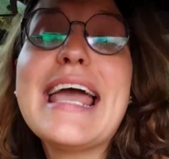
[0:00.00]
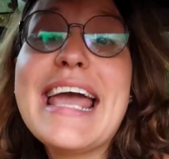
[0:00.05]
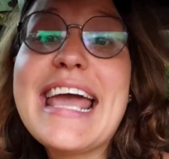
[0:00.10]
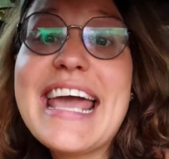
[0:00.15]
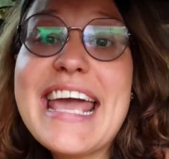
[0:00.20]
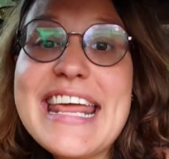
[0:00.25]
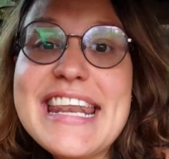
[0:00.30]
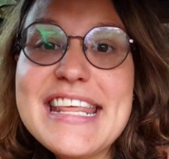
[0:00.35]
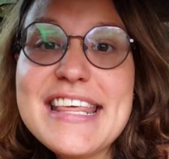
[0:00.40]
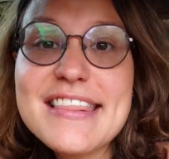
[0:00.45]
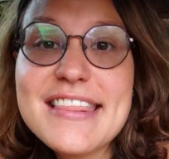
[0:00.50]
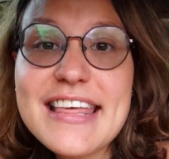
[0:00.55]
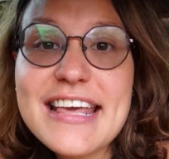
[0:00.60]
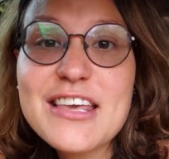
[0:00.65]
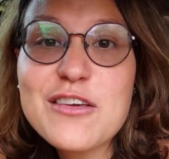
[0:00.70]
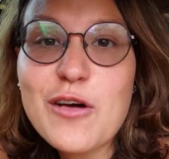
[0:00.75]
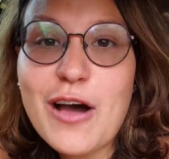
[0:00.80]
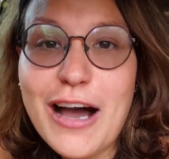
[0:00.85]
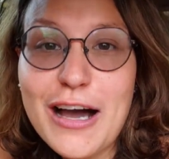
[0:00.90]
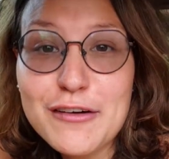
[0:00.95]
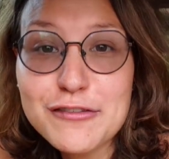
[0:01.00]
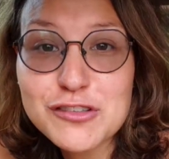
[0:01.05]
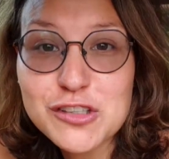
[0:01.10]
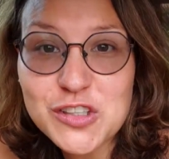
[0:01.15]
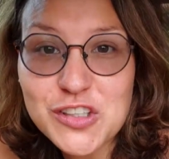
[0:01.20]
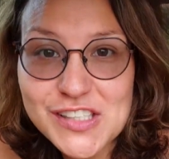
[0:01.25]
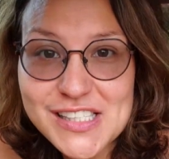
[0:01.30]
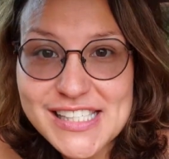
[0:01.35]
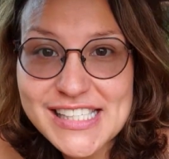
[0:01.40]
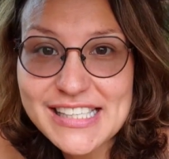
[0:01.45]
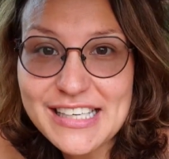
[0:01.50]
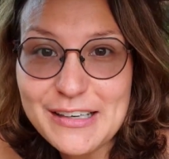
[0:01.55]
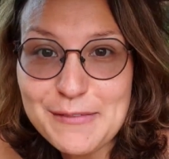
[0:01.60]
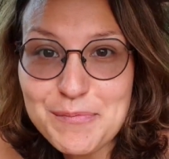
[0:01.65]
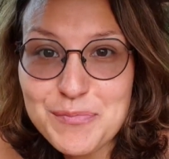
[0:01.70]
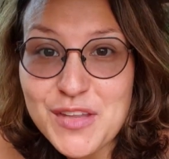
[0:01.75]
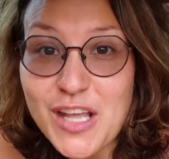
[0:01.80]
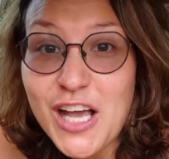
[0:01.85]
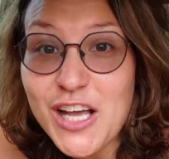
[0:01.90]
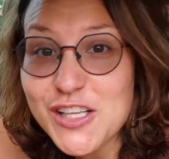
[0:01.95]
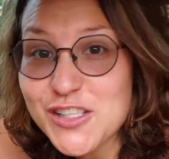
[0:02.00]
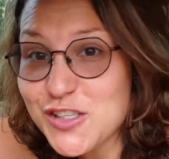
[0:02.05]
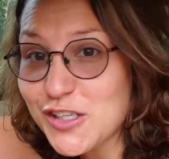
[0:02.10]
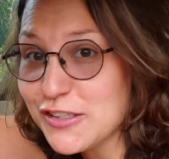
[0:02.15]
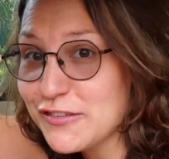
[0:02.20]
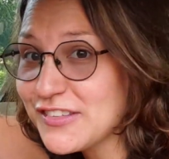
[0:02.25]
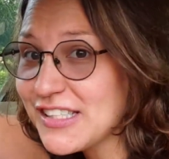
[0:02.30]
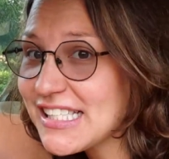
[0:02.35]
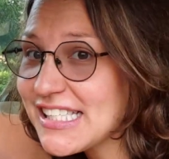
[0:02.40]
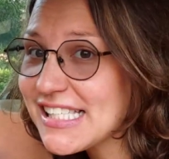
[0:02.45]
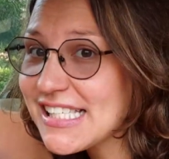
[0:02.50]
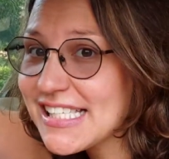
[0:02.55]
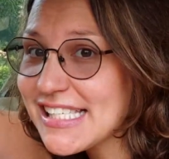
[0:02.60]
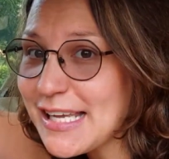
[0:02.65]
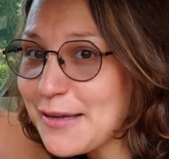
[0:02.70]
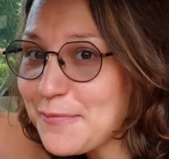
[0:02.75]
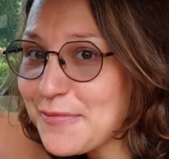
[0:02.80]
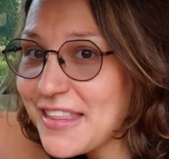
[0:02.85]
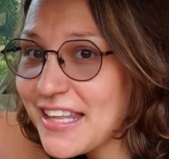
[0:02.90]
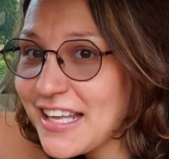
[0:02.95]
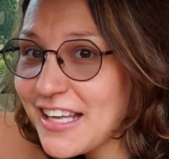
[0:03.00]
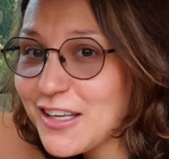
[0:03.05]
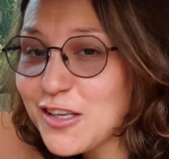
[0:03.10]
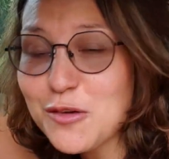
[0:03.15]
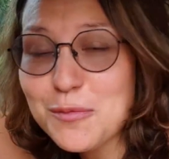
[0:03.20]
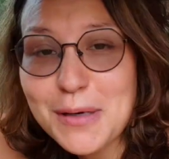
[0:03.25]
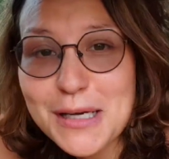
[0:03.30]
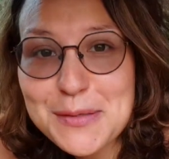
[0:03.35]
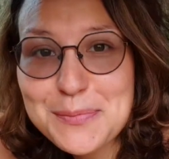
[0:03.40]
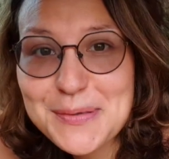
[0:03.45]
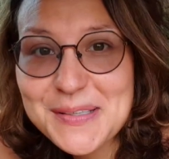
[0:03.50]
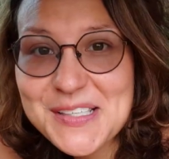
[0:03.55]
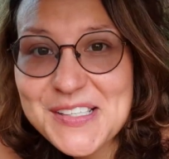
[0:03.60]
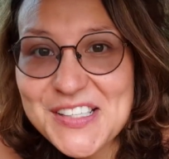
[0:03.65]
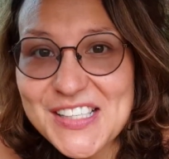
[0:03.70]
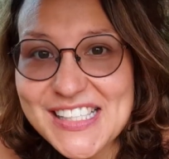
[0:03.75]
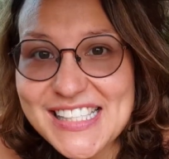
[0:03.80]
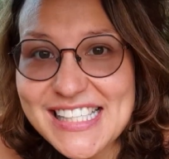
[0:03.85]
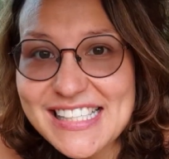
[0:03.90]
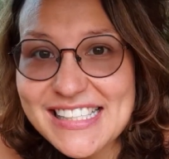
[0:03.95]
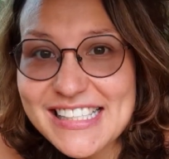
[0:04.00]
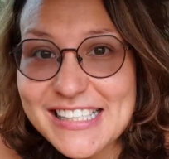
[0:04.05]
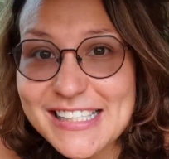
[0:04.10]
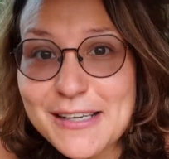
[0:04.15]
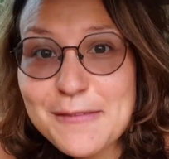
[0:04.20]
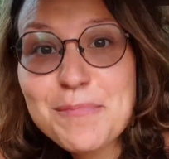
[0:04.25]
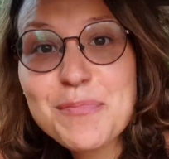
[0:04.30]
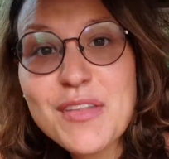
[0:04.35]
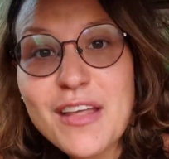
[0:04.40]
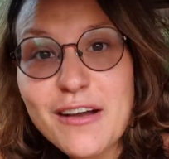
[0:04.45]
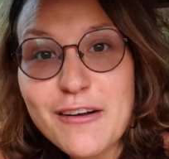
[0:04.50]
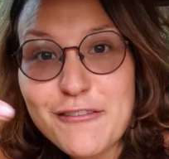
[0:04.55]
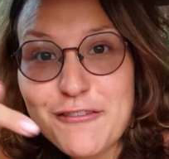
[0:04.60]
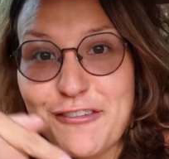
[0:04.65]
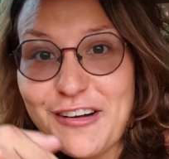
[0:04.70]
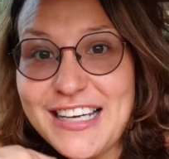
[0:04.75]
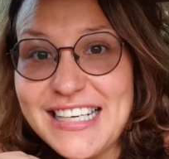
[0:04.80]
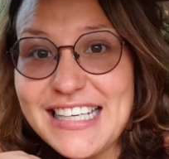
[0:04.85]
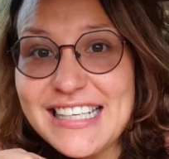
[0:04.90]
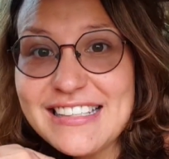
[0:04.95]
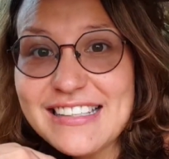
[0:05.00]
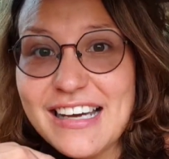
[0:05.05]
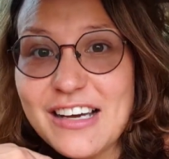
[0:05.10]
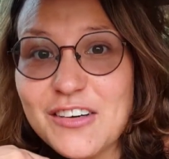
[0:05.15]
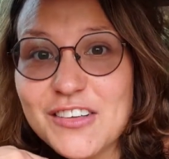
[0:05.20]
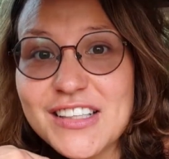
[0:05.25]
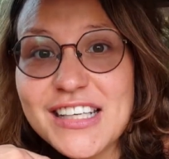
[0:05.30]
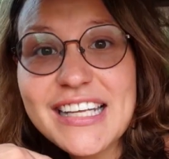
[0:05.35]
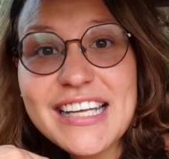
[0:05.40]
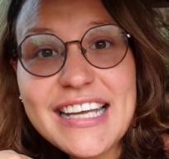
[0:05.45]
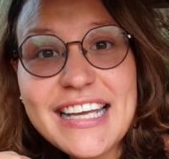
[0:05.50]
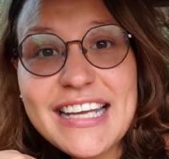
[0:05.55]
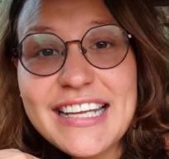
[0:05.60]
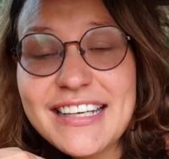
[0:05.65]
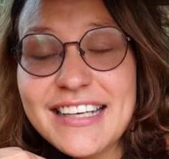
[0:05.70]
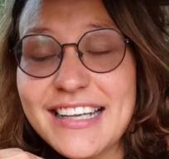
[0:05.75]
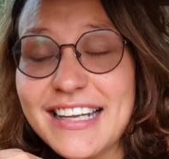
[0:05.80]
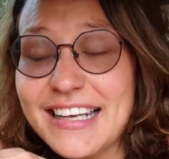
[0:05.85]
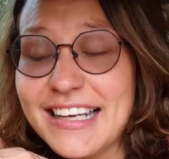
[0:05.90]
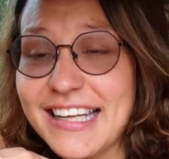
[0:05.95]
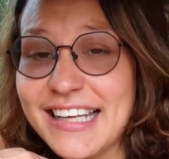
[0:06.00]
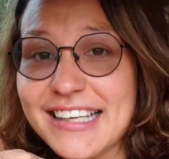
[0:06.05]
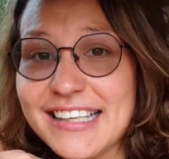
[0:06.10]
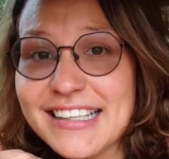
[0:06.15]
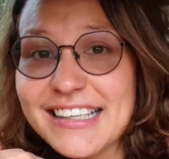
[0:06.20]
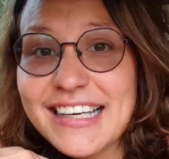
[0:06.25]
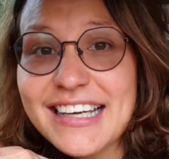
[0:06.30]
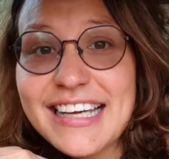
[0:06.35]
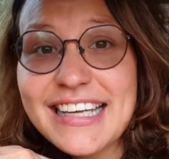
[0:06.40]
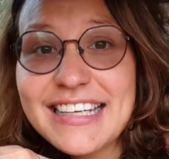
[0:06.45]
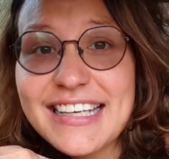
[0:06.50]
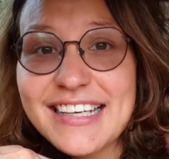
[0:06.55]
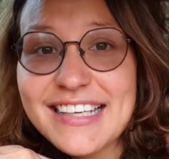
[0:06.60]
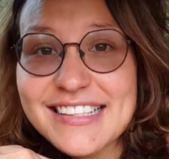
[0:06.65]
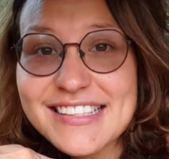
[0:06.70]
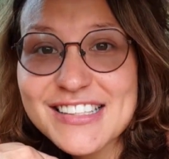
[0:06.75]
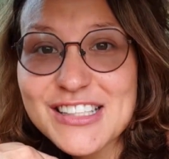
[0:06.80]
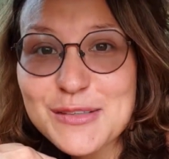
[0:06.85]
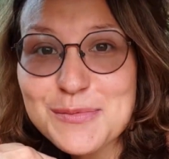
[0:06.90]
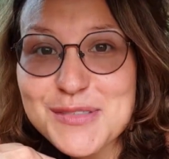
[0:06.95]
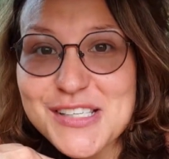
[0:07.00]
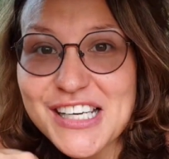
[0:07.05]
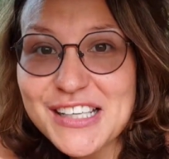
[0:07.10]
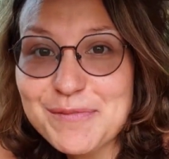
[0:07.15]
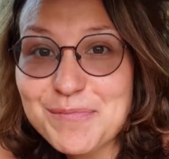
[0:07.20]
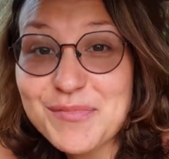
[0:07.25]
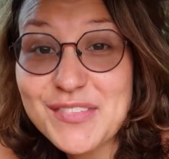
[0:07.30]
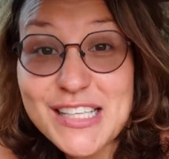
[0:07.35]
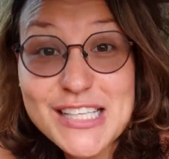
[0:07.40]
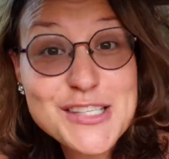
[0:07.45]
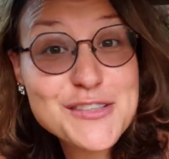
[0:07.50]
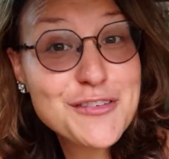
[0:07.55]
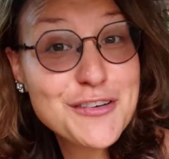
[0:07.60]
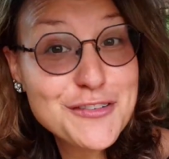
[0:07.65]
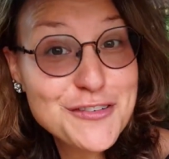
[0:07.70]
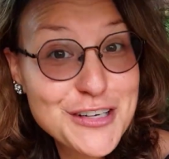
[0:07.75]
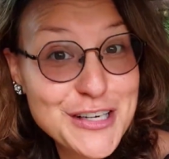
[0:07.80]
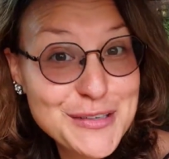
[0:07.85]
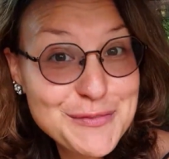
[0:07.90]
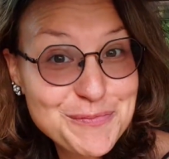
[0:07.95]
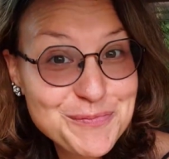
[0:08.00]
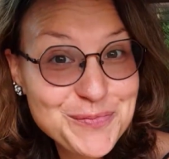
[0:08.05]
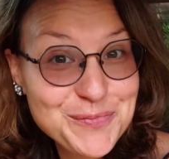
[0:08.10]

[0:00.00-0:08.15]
anything you have to consider. So if this is something you might be interested in, find it down in the link in the description. It's for free.